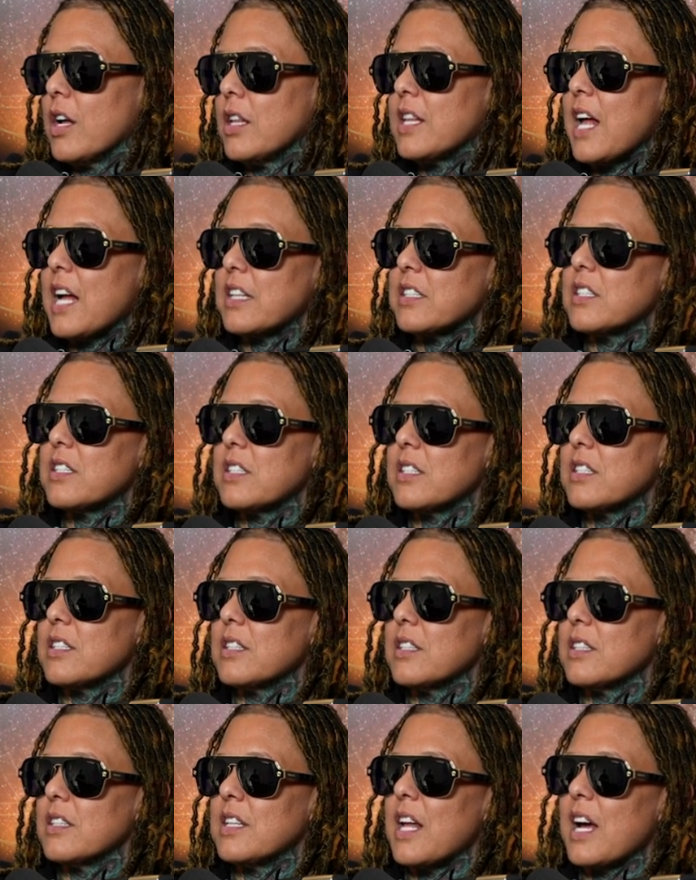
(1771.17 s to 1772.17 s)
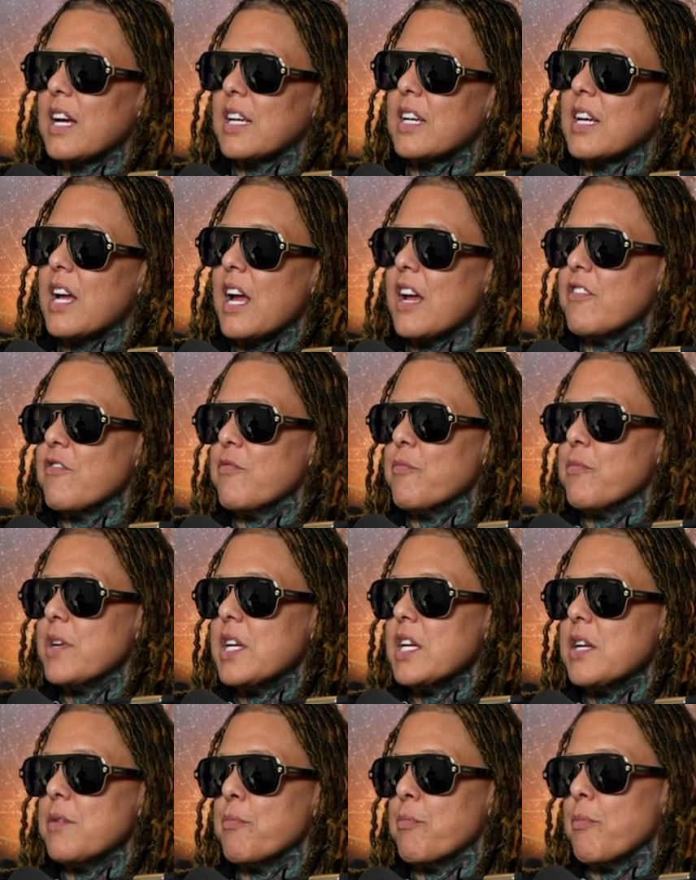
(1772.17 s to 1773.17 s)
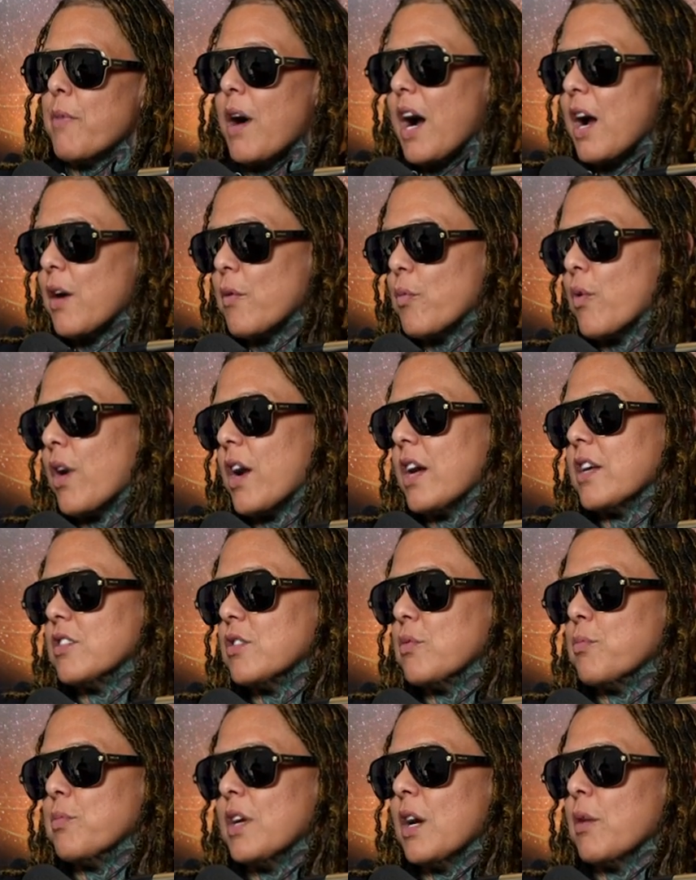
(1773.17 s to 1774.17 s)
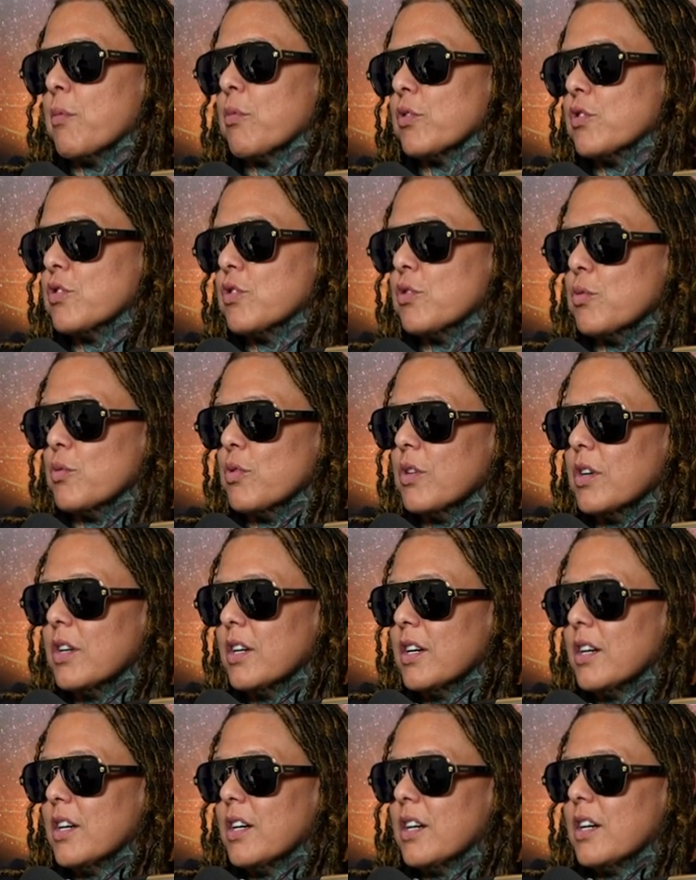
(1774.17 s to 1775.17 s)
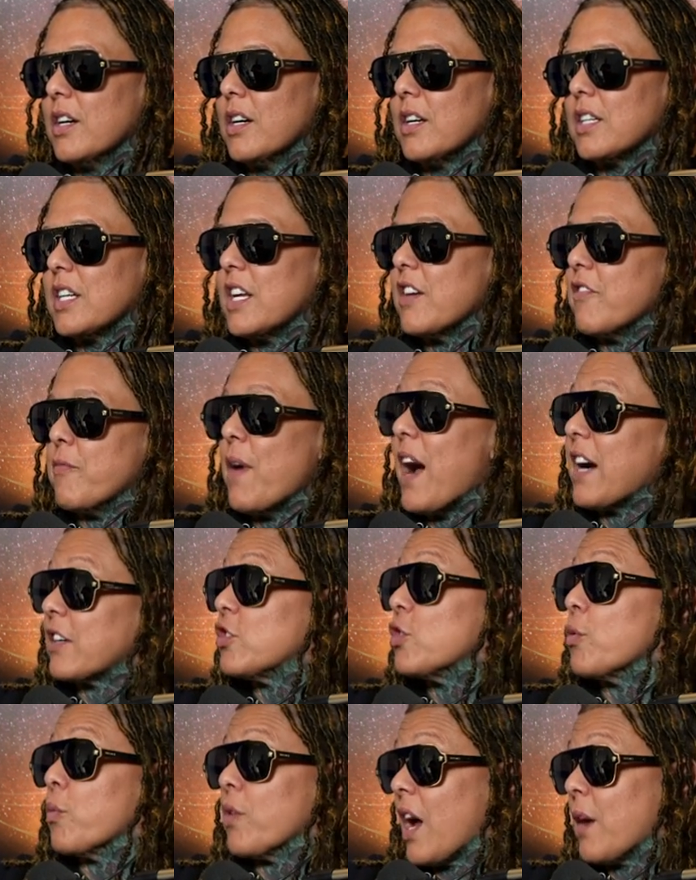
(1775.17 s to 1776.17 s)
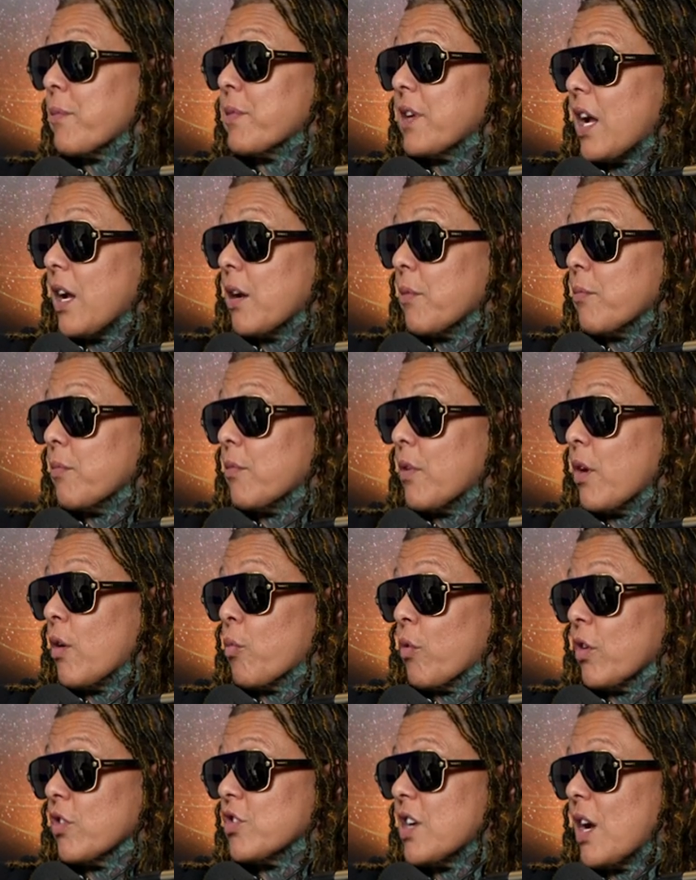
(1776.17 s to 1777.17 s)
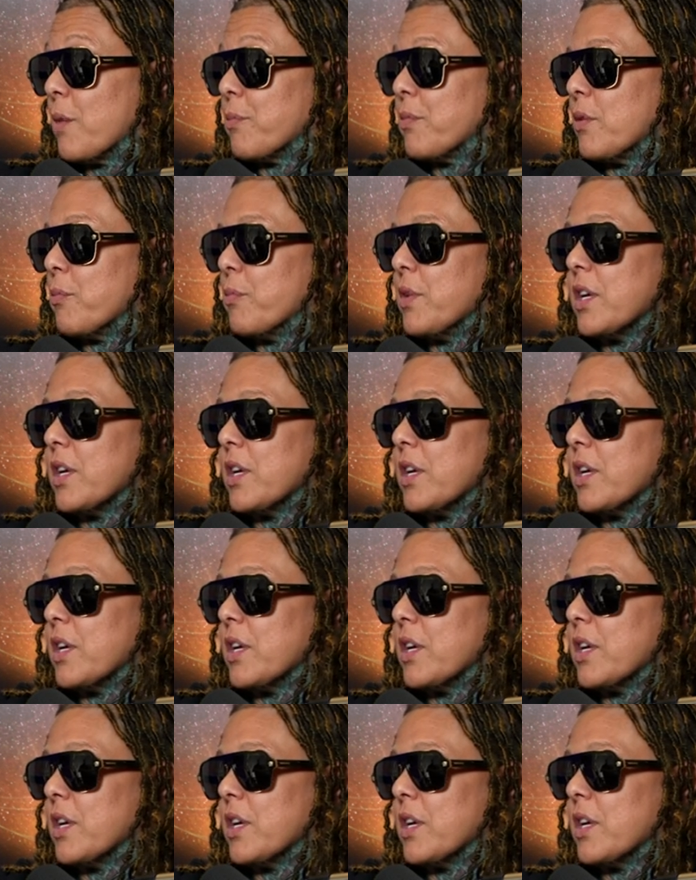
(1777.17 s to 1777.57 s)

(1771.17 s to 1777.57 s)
that's that gave me my way to be able to give back to when I became a world champion.